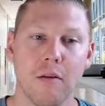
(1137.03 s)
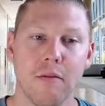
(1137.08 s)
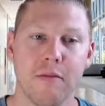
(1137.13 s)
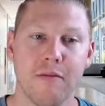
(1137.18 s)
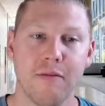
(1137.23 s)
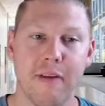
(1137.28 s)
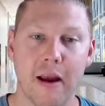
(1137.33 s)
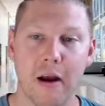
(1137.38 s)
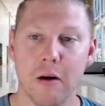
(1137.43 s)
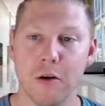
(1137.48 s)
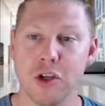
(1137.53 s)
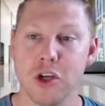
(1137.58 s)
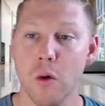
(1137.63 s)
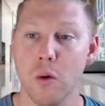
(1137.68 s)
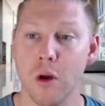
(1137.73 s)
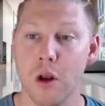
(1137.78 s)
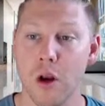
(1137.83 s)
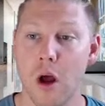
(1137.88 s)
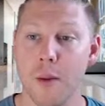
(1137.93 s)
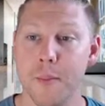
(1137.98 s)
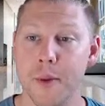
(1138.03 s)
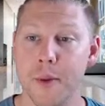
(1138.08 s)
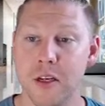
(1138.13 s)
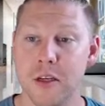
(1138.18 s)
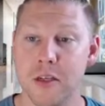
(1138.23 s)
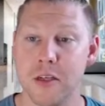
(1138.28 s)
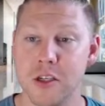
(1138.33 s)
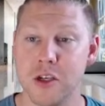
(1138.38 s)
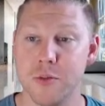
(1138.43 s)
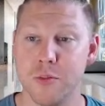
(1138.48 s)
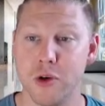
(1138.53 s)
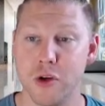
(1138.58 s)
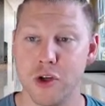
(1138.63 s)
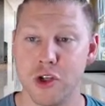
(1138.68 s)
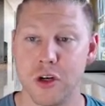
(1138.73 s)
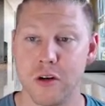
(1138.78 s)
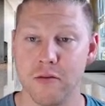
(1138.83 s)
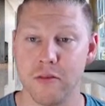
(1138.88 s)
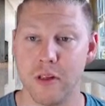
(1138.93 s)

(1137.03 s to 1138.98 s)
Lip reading: tokenomic distribution of